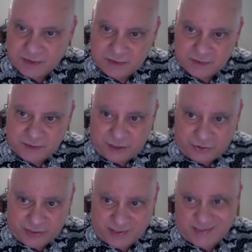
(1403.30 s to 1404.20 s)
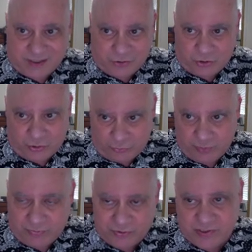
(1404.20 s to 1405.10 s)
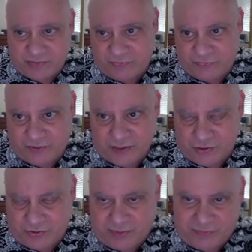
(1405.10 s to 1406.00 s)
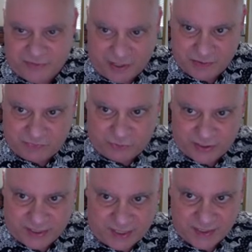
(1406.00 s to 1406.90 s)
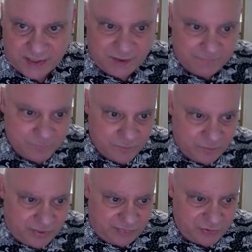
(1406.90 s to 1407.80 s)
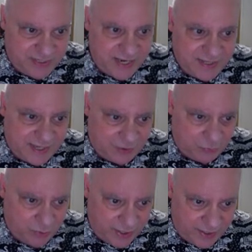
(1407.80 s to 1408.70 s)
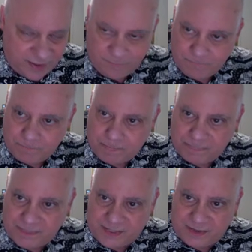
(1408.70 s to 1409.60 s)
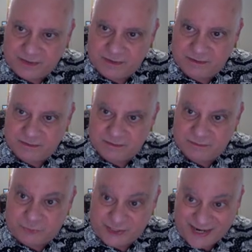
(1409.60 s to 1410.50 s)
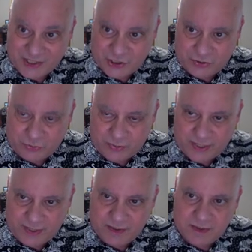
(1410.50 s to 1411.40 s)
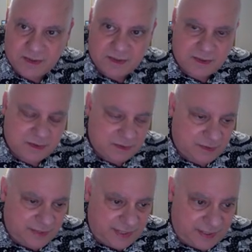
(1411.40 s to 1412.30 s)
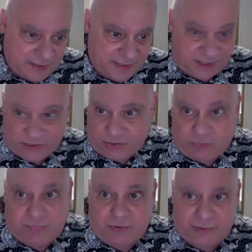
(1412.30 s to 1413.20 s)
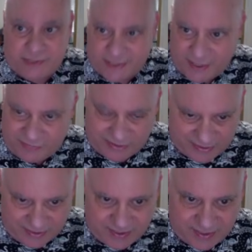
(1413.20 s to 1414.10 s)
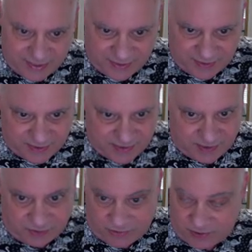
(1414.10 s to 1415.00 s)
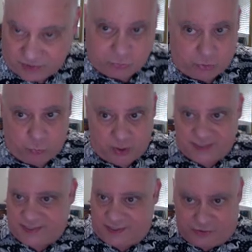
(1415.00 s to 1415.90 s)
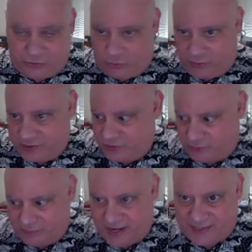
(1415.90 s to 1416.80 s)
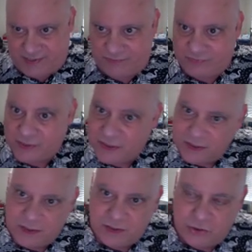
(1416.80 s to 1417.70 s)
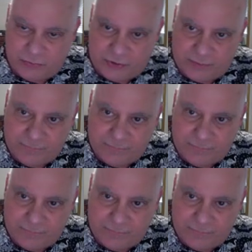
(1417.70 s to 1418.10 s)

because the cell can only reproduce a certain number of times before it dies. But if you take that away, that protection away, then cells can reproduce indefinitely, and one cell can grow into a massive tumor